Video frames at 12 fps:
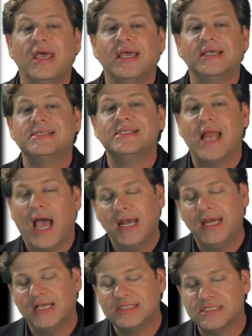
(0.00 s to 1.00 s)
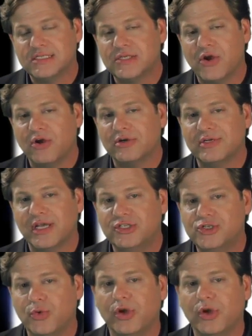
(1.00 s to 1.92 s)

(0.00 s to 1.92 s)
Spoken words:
is not necessarily to